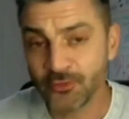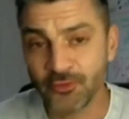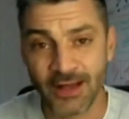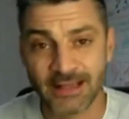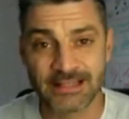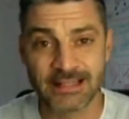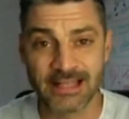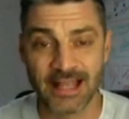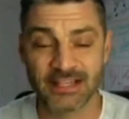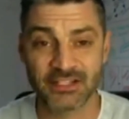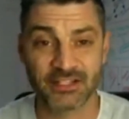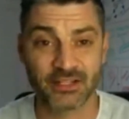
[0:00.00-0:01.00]
finding the
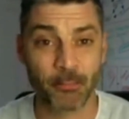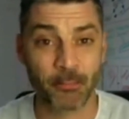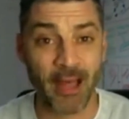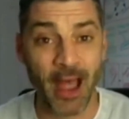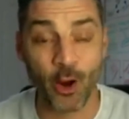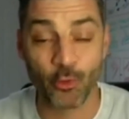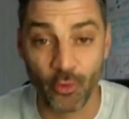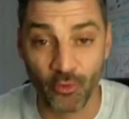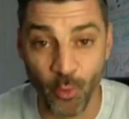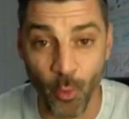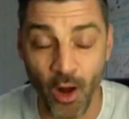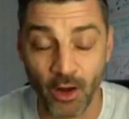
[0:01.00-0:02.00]
aces and the power
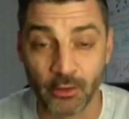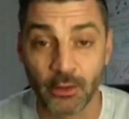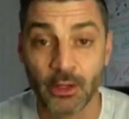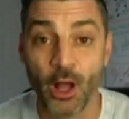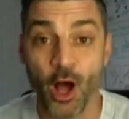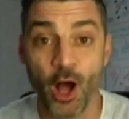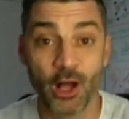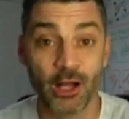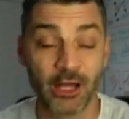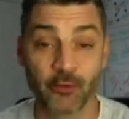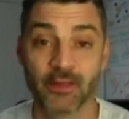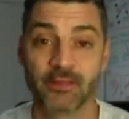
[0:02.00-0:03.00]
of one
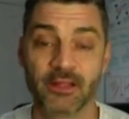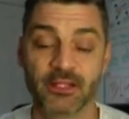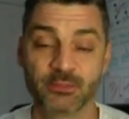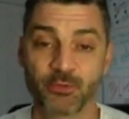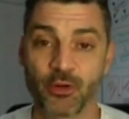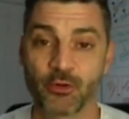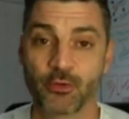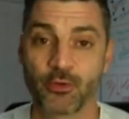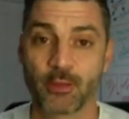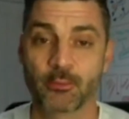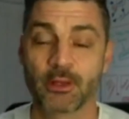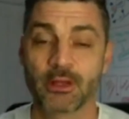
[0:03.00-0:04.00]
earlier in this
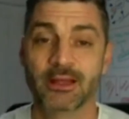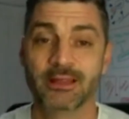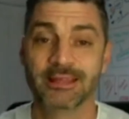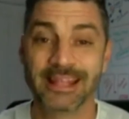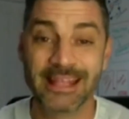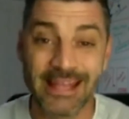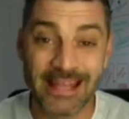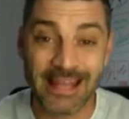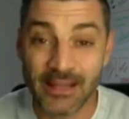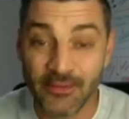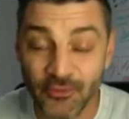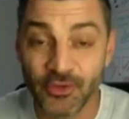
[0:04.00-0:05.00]
program. The
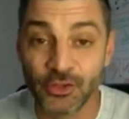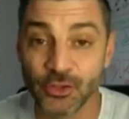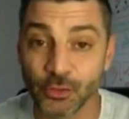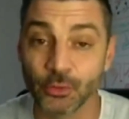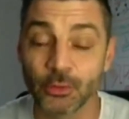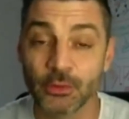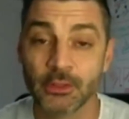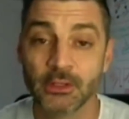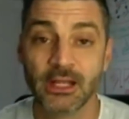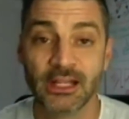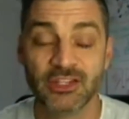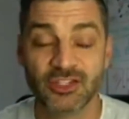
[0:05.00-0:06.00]
key for you
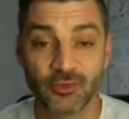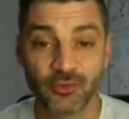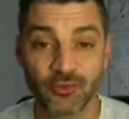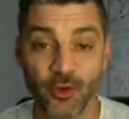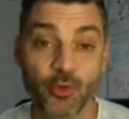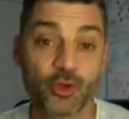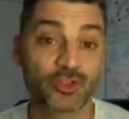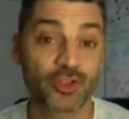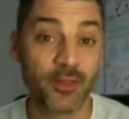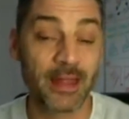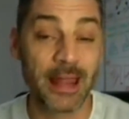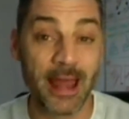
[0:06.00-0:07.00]
is to focus
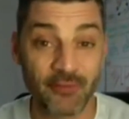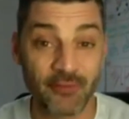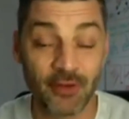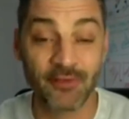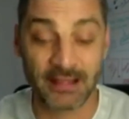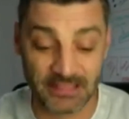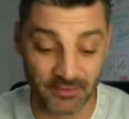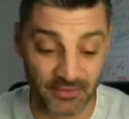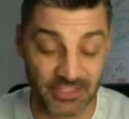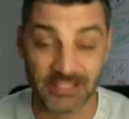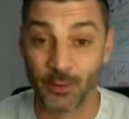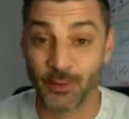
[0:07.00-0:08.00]
on the level of
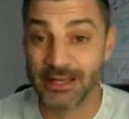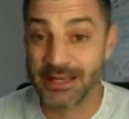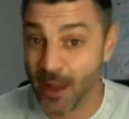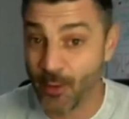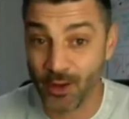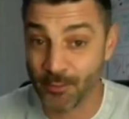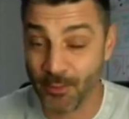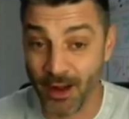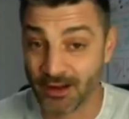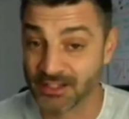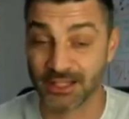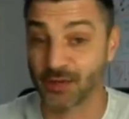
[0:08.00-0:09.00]
activity. Now, in network
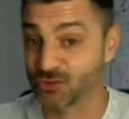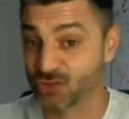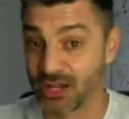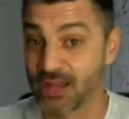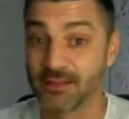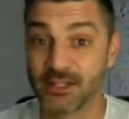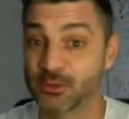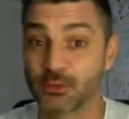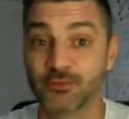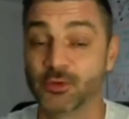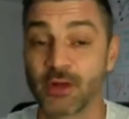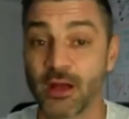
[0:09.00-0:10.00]
marketing, I'll share this
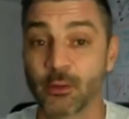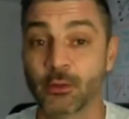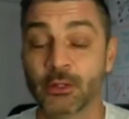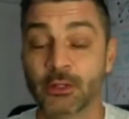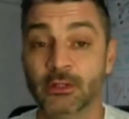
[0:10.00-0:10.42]
with you now.